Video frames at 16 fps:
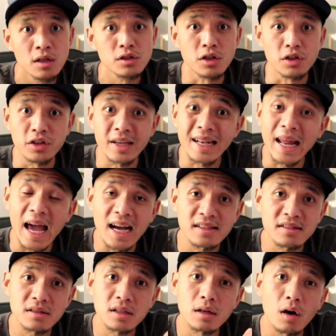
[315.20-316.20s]
so you can
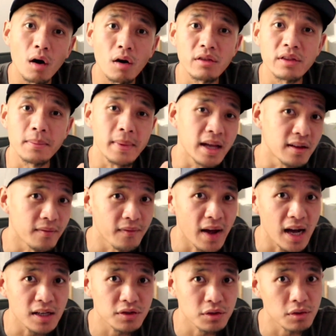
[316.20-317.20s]
actually call the
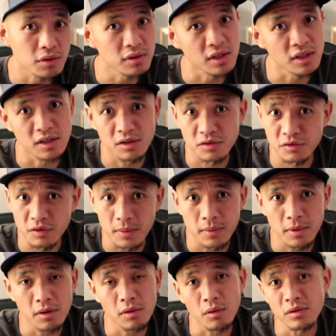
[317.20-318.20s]
manufacturer, the
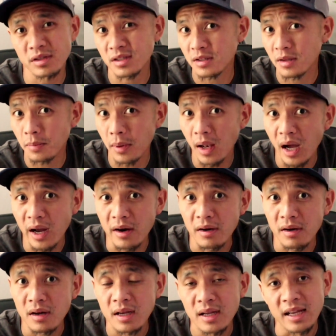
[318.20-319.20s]
distributor, or the
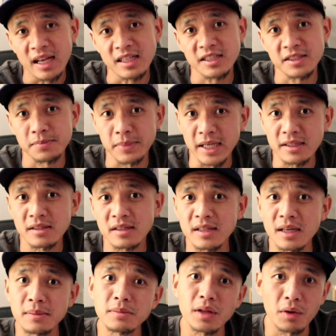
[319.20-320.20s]
supplier and speak to
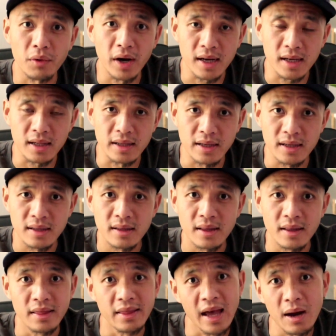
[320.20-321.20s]
them directly.
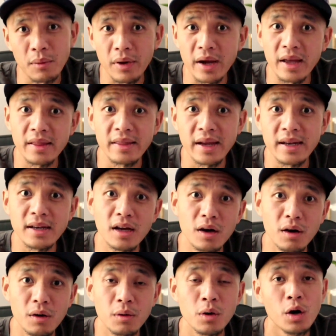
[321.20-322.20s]
That way they
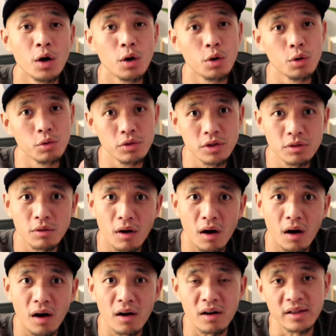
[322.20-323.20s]
know who you
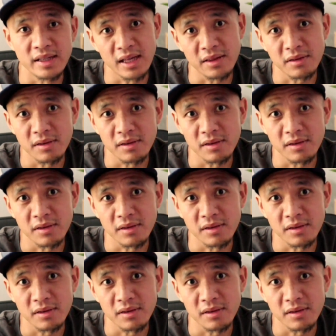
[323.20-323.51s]
are on the other